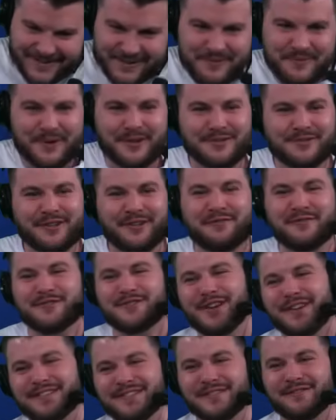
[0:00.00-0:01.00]
We want to trade for
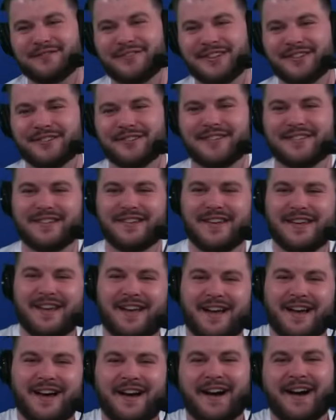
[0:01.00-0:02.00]
Justin Fields.
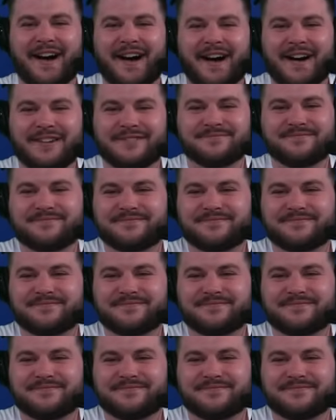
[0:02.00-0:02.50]
No.